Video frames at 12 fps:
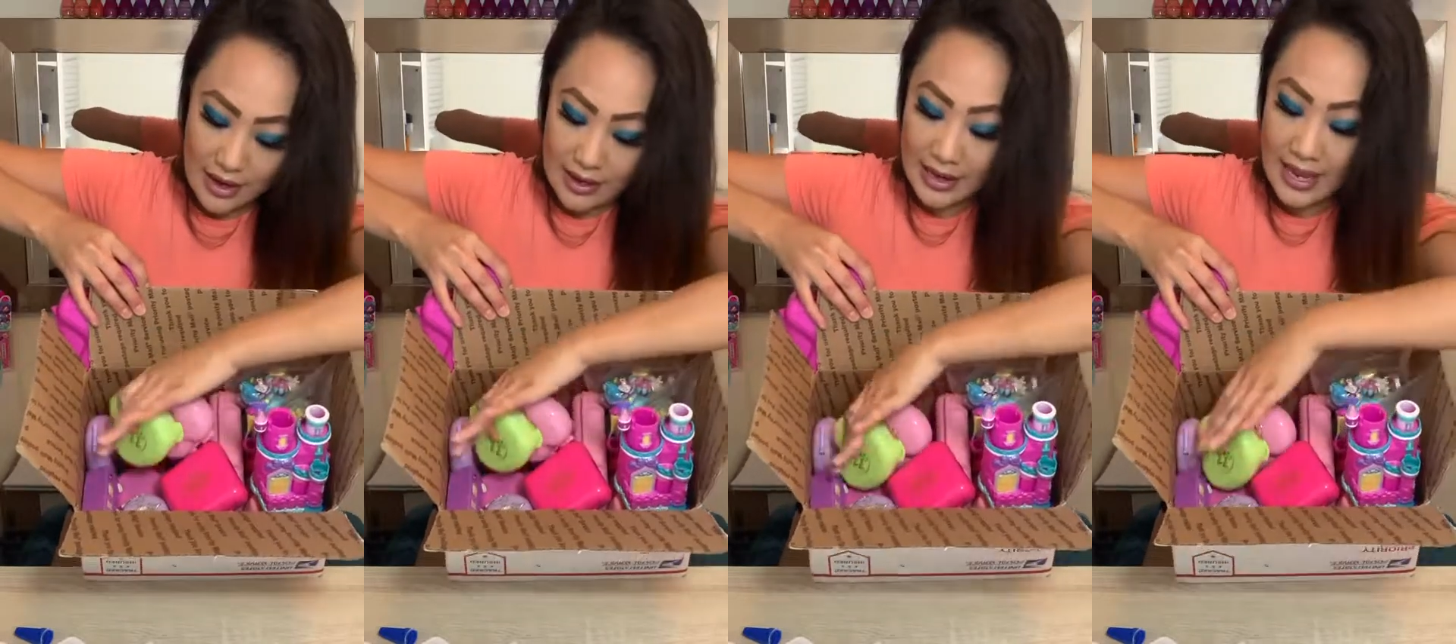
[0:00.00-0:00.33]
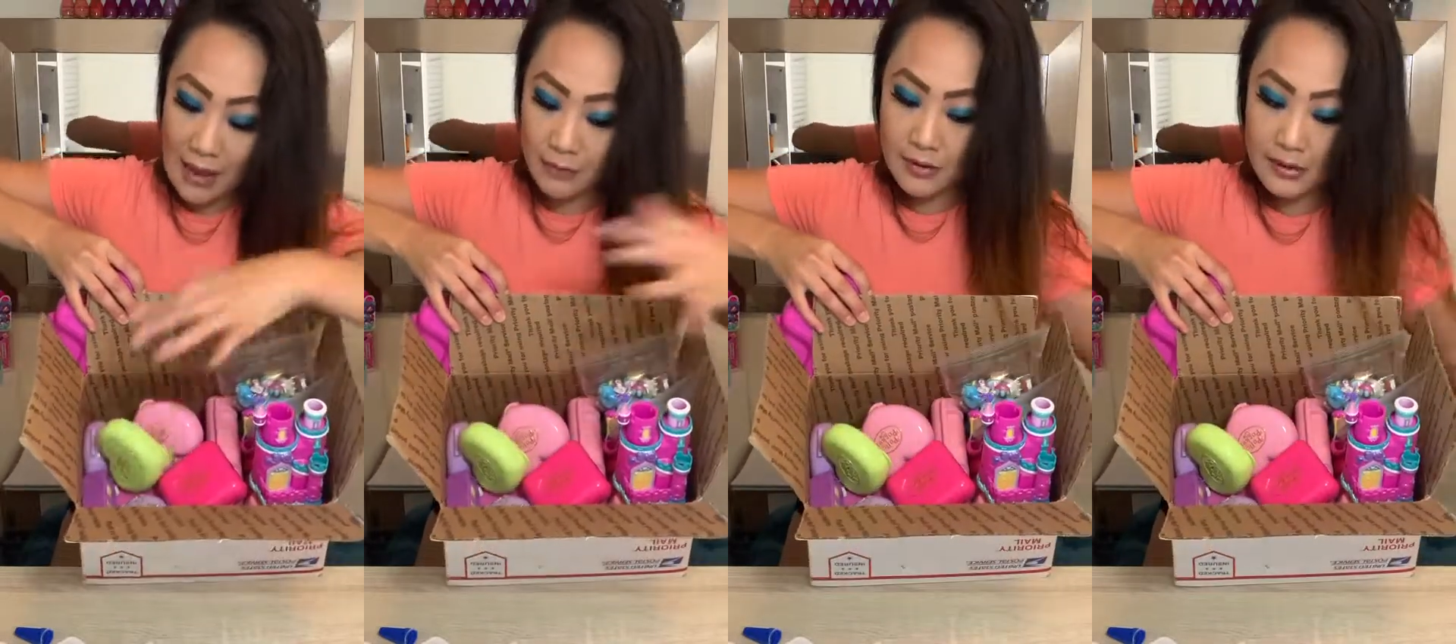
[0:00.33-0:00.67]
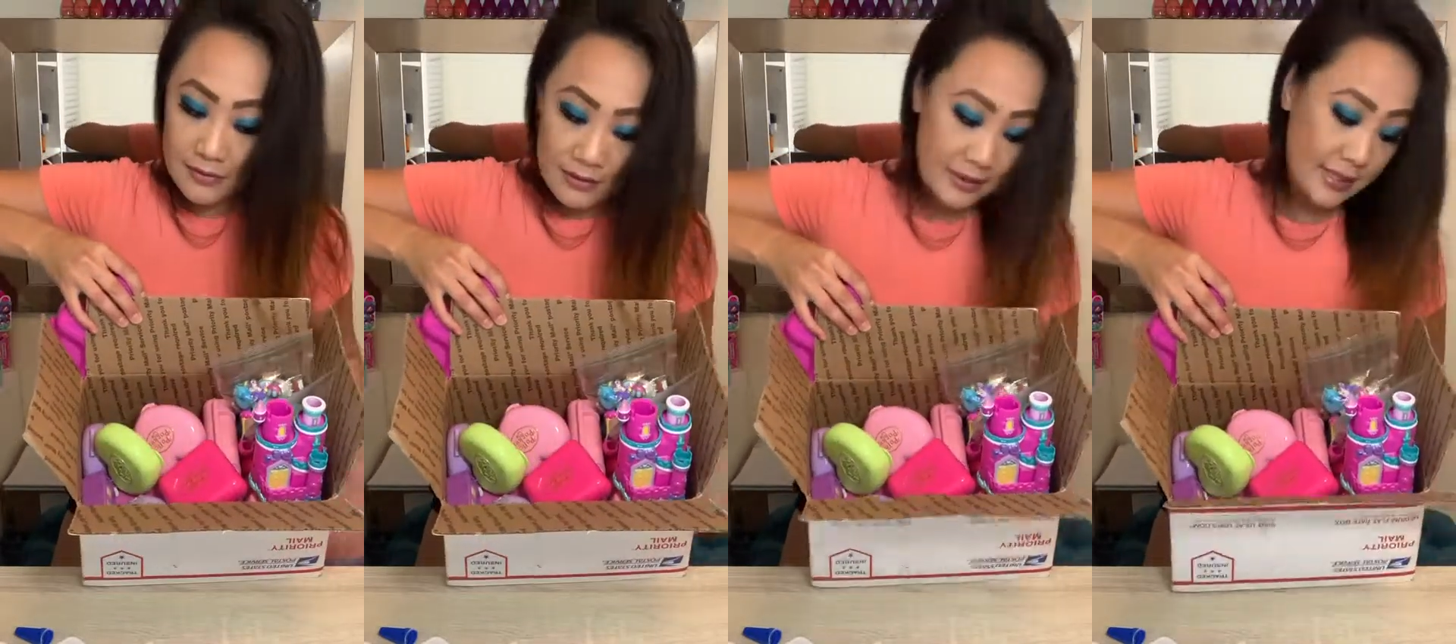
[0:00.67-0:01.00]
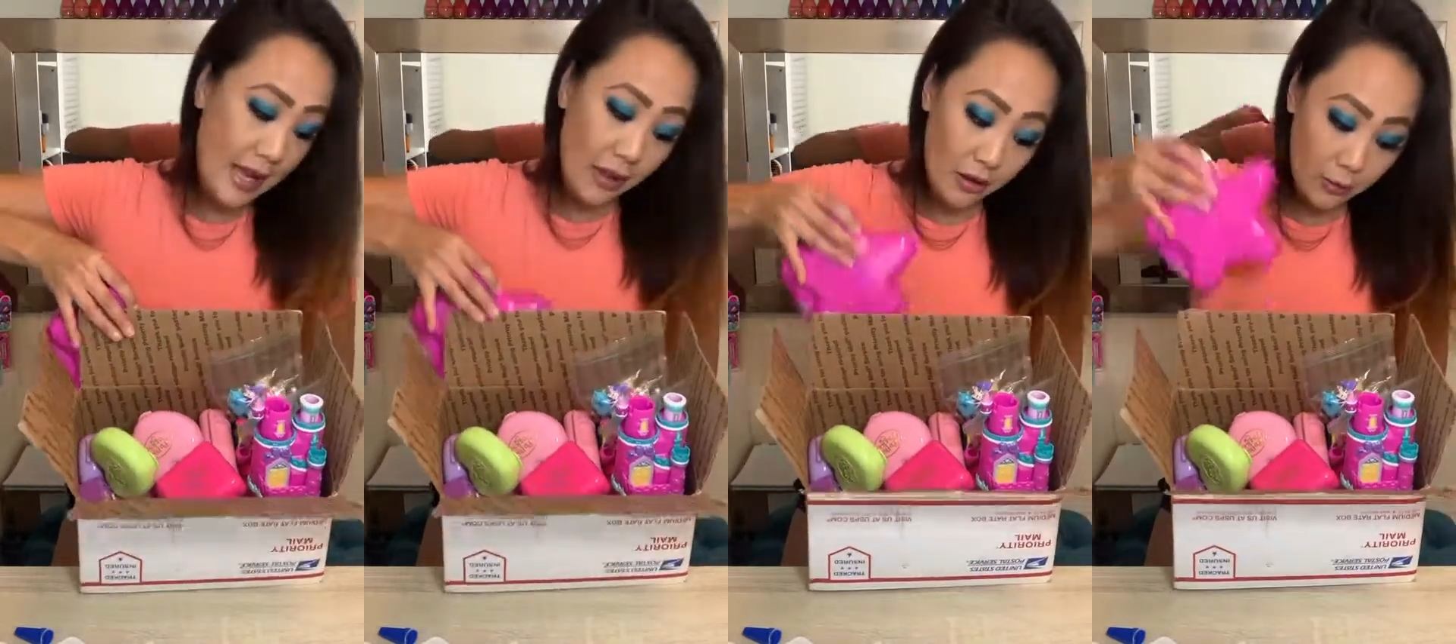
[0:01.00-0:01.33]
and I can't believe the
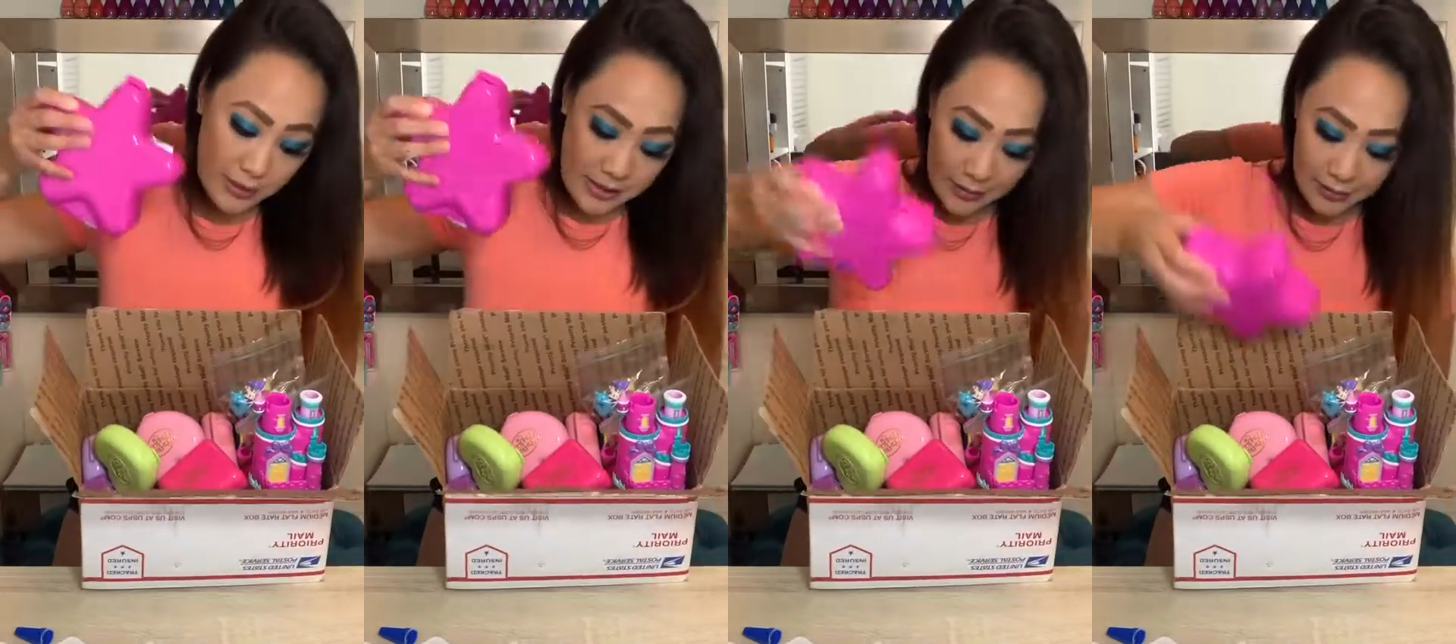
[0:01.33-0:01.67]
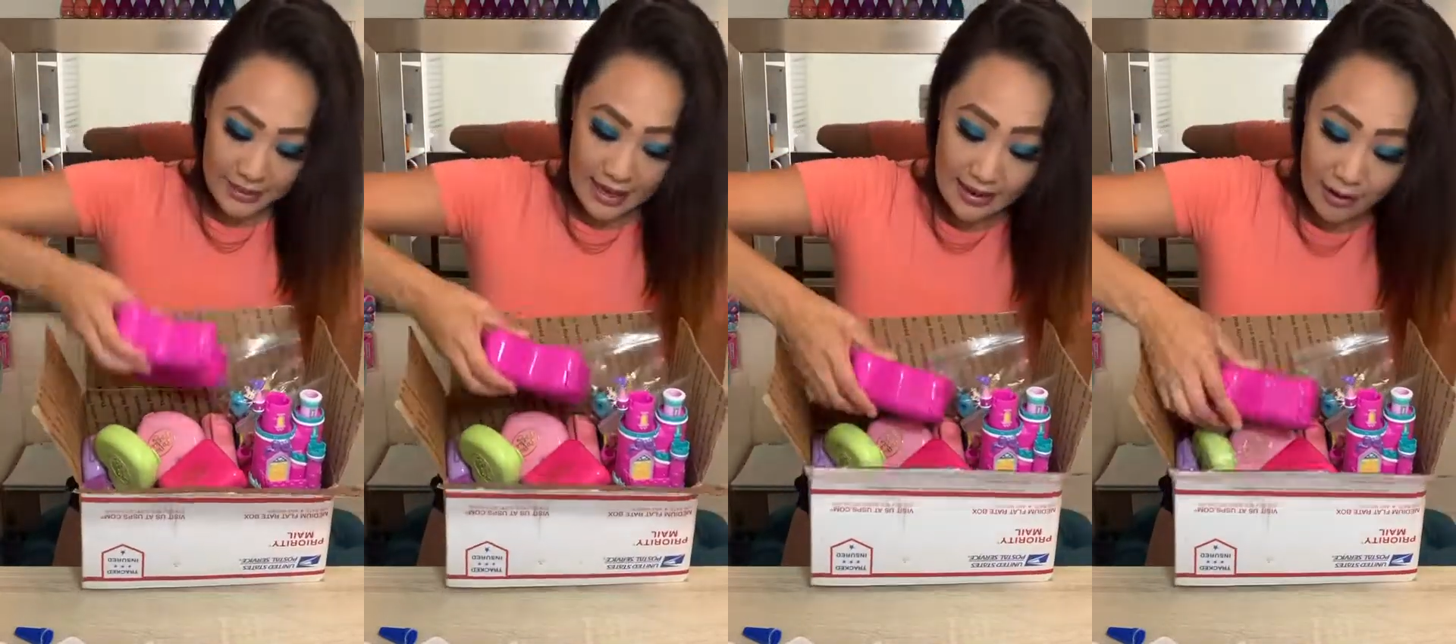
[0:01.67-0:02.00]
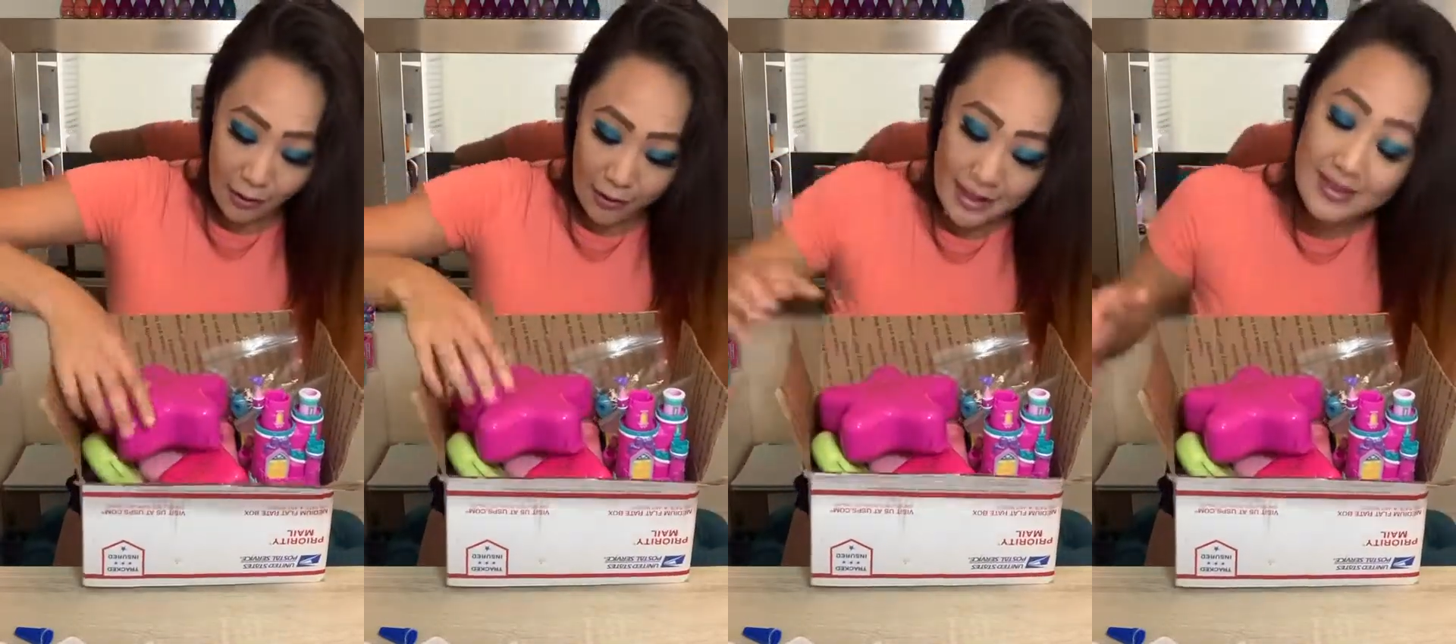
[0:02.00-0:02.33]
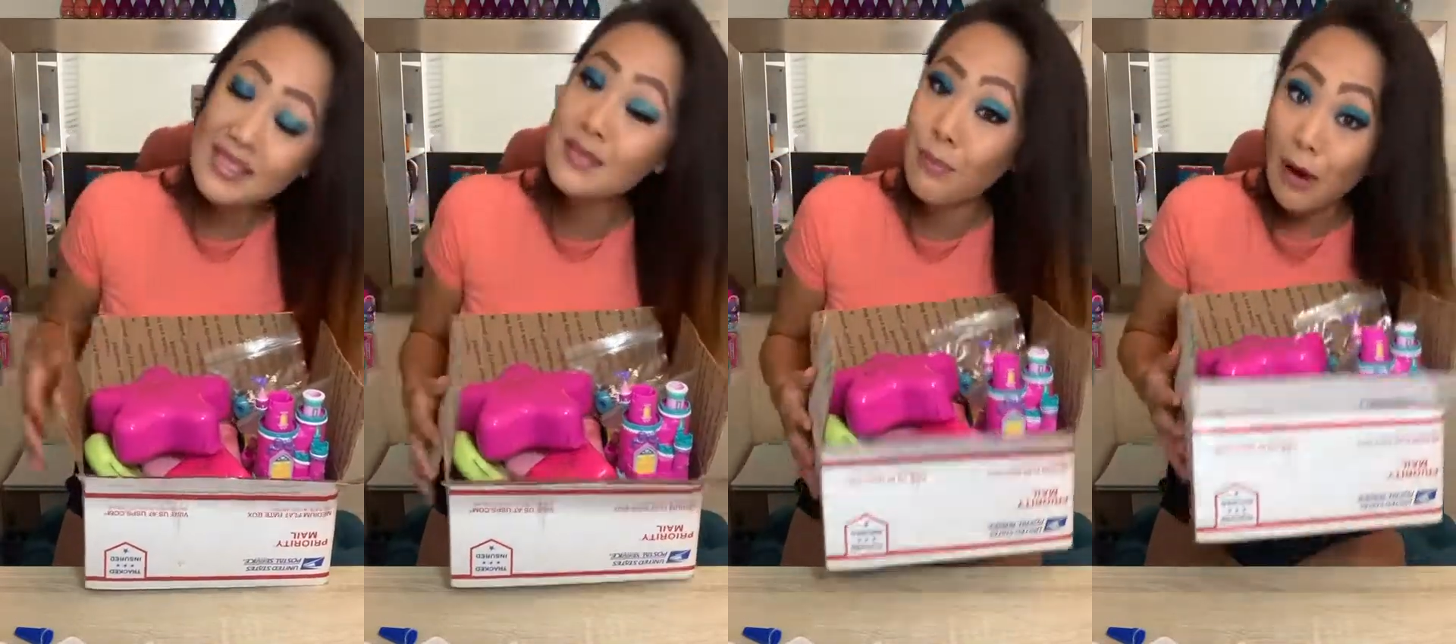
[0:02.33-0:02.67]
seller was able to get it all in
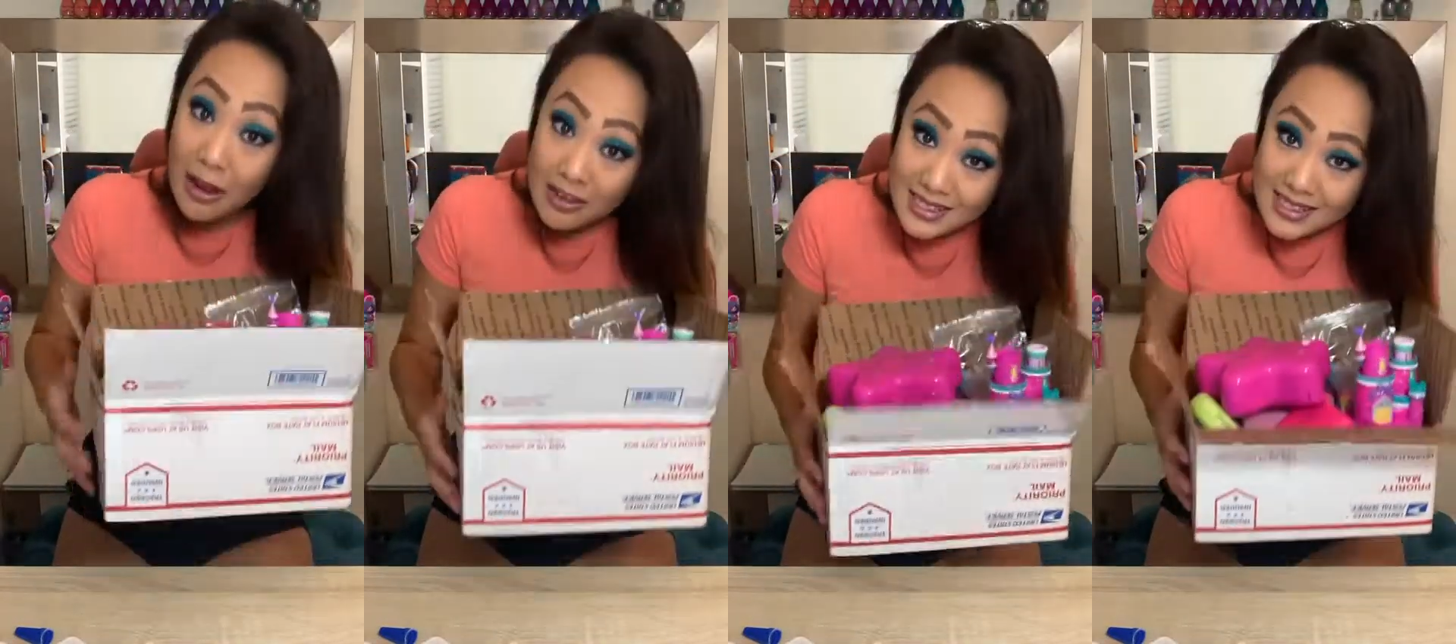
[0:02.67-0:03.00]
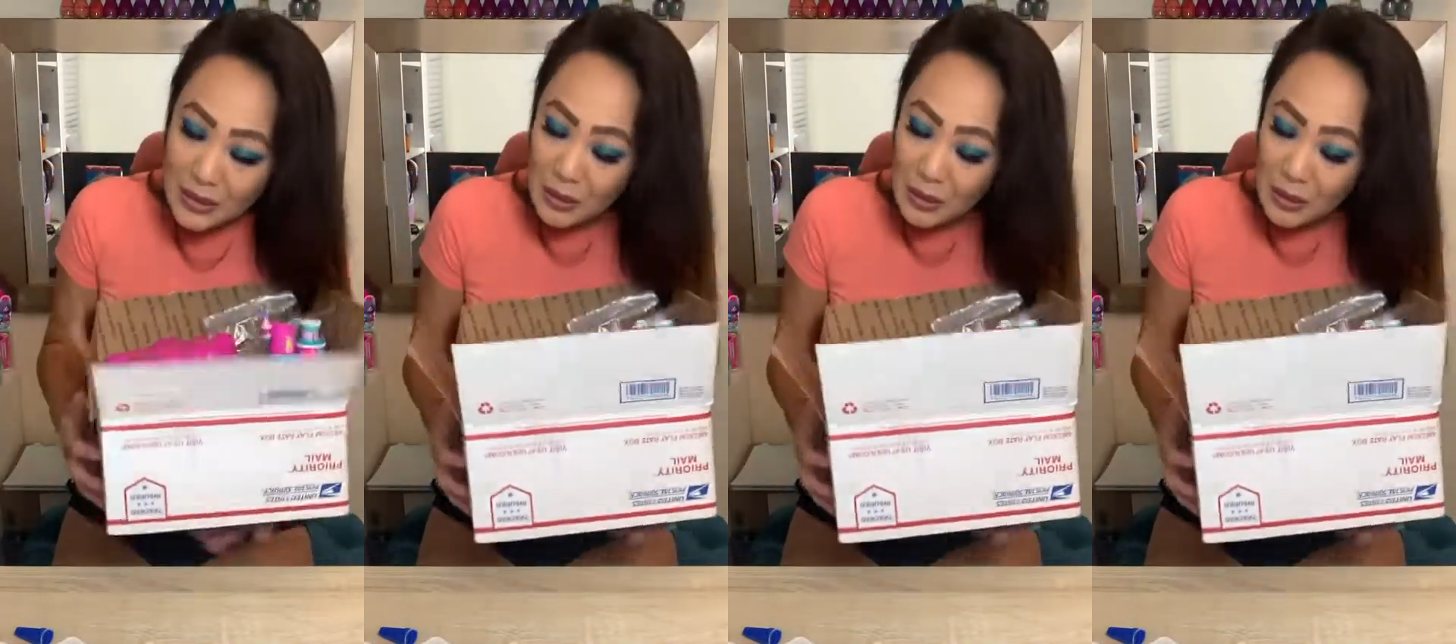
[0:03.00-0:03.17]
this box.